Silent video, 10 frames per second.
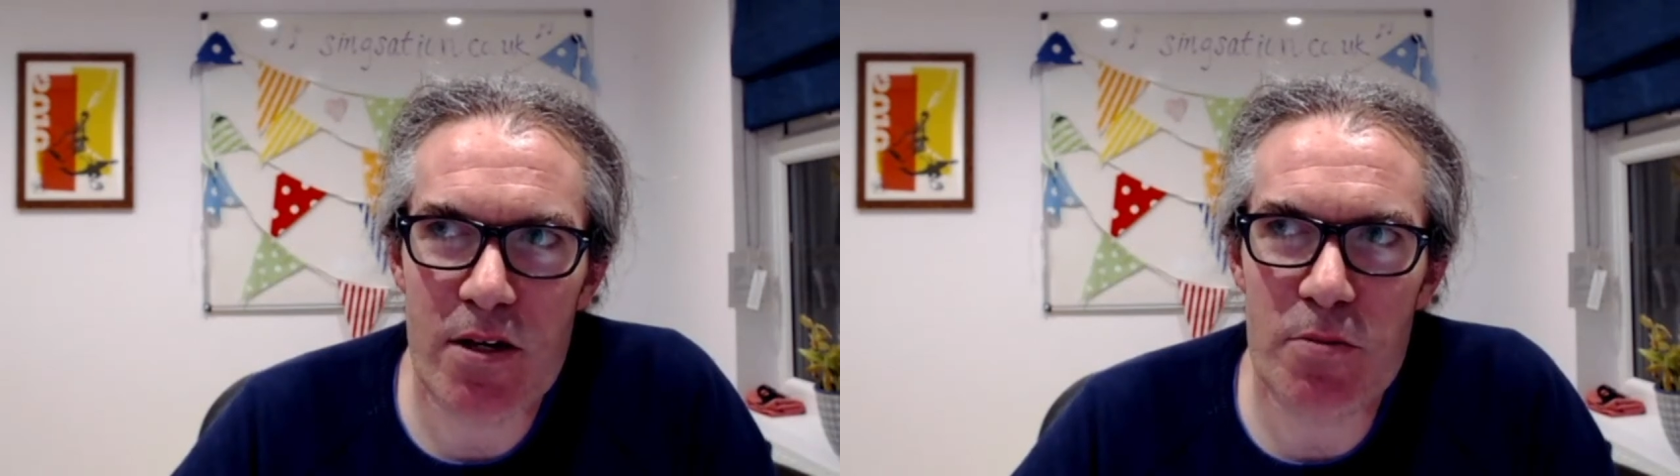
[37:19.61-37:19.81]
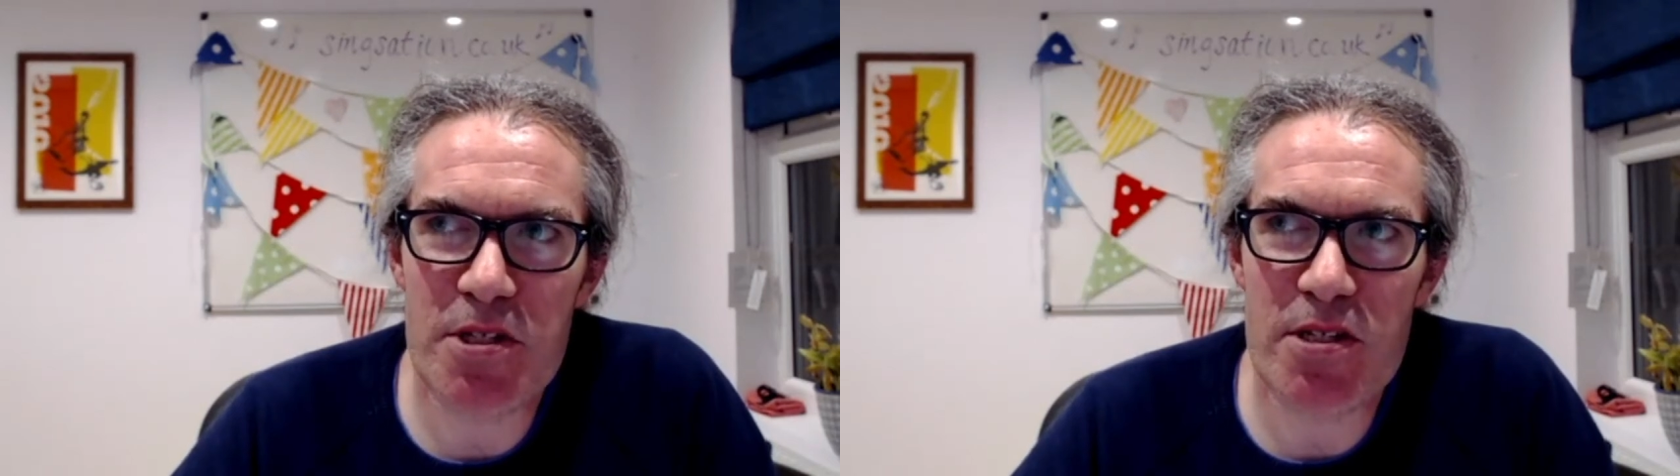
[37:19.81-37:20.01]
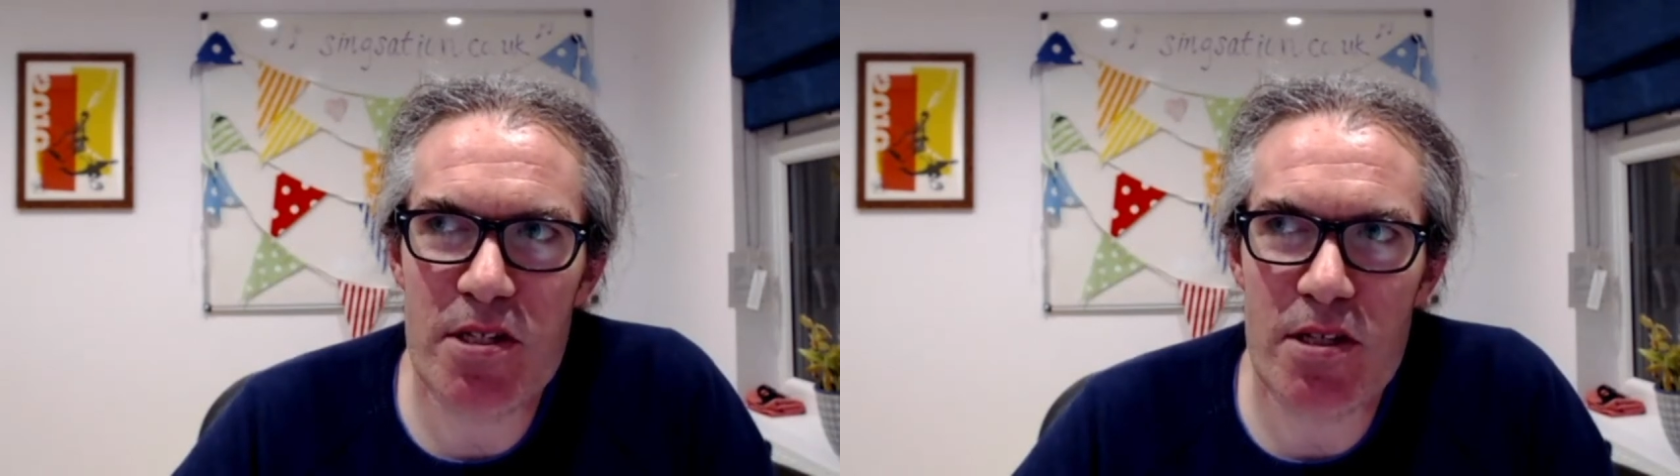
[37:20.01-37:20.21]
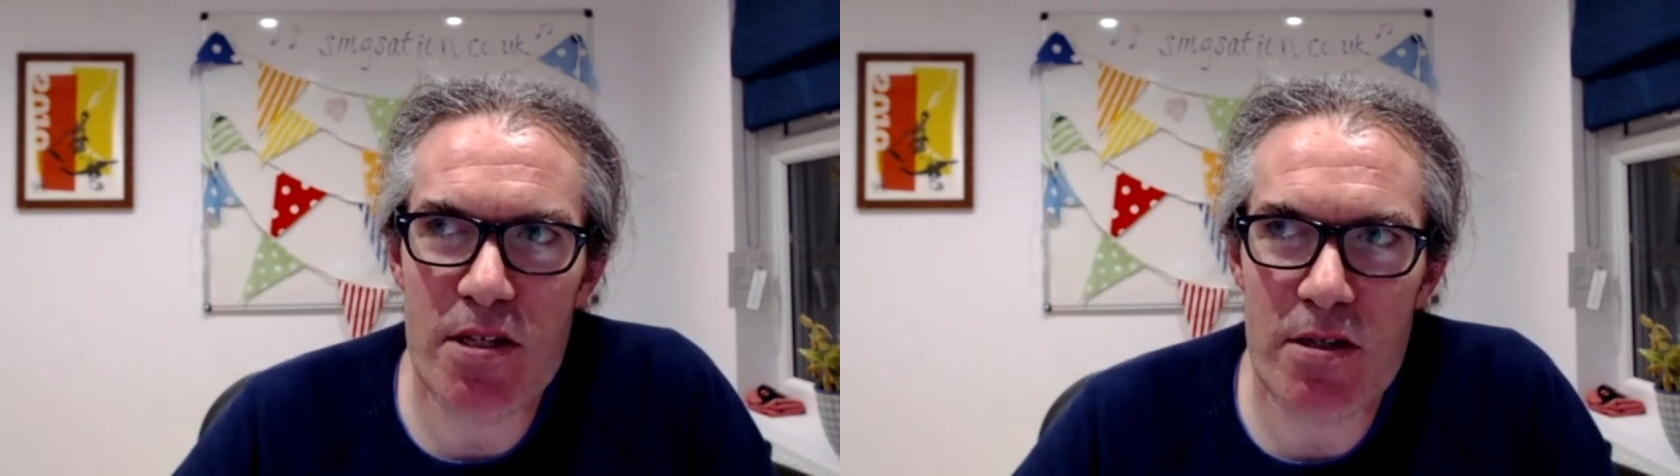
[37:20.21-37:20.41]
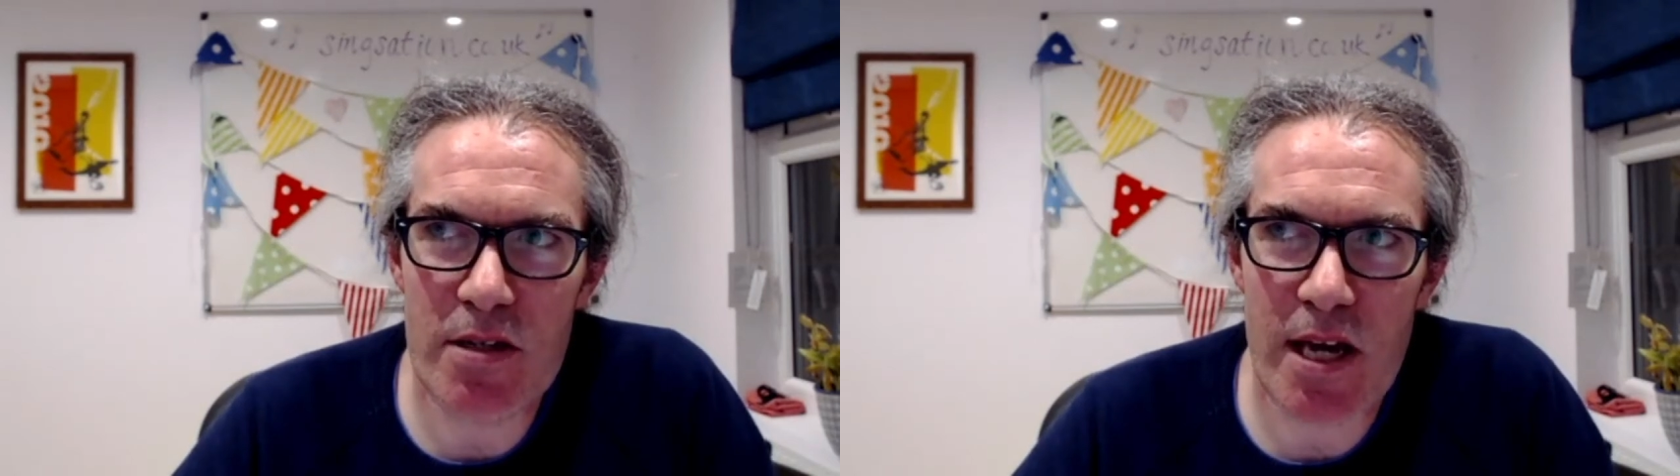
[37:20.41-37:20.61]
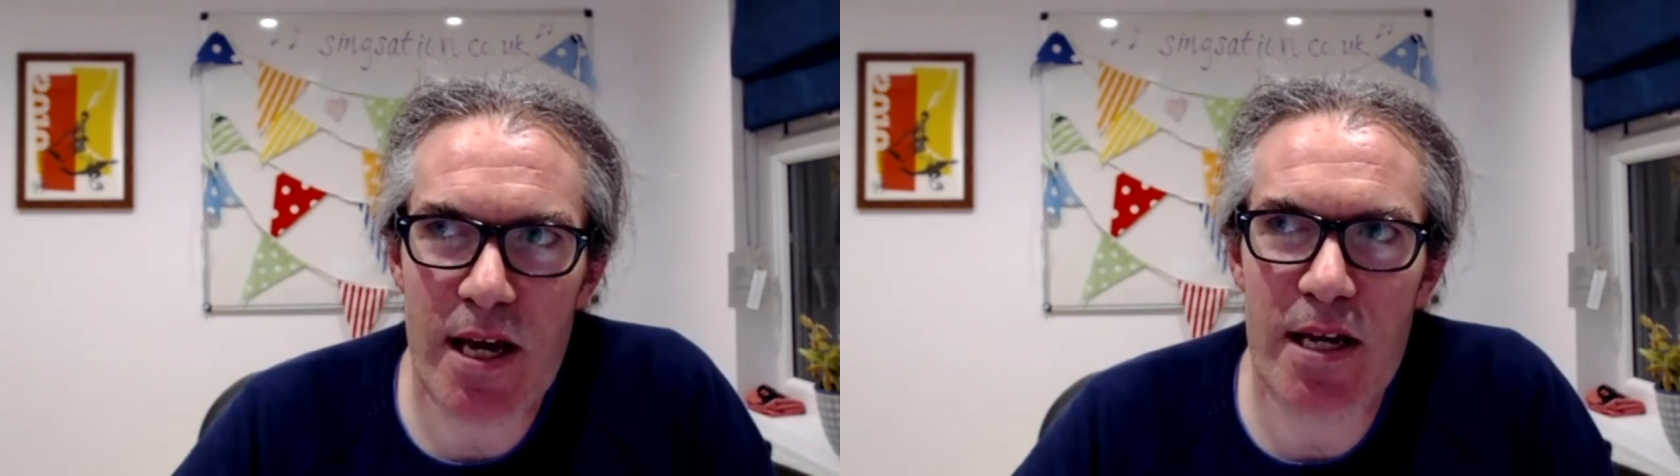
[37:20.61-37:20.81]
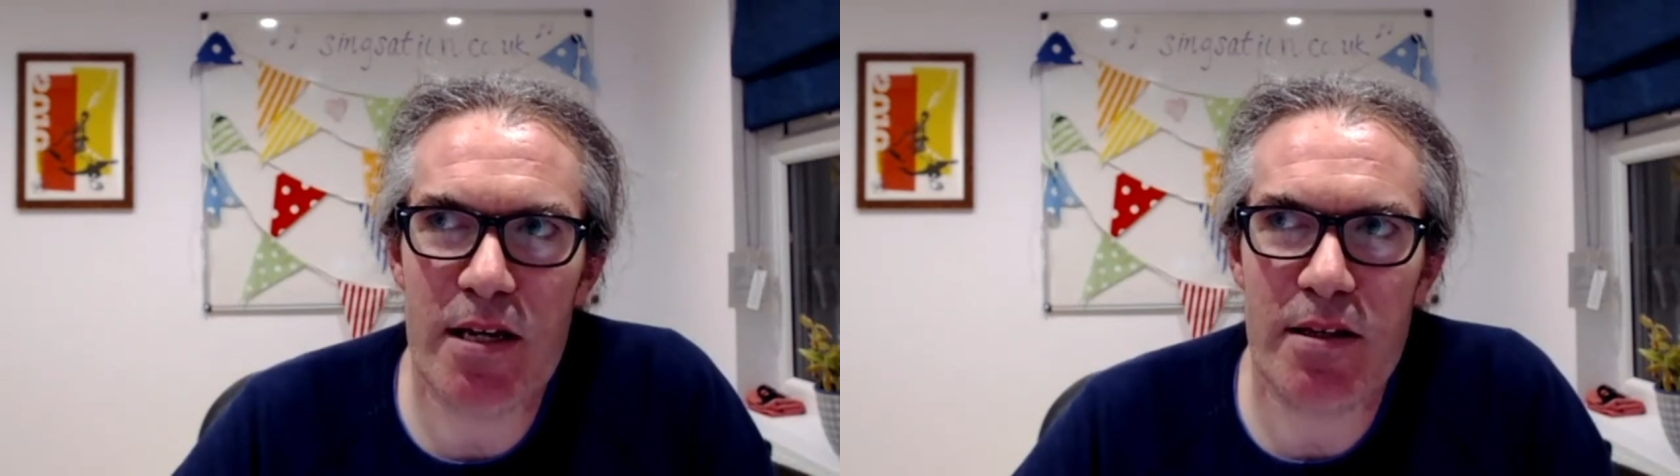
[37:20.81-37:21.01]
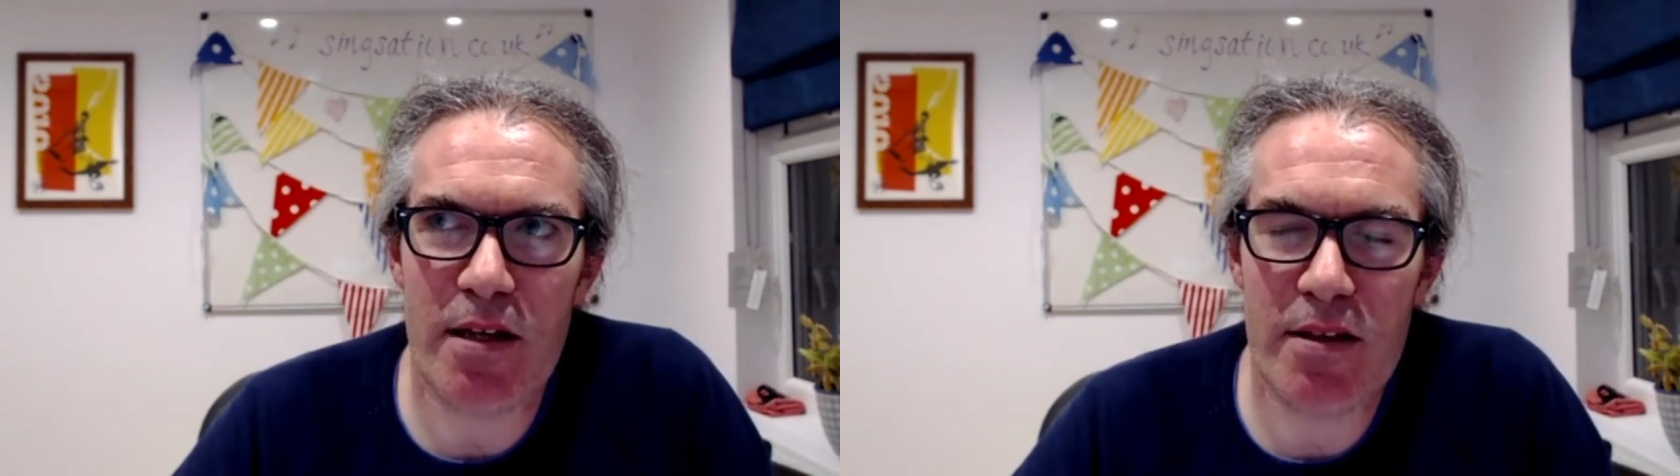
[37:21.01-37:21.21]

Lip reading: that helped us in the UK,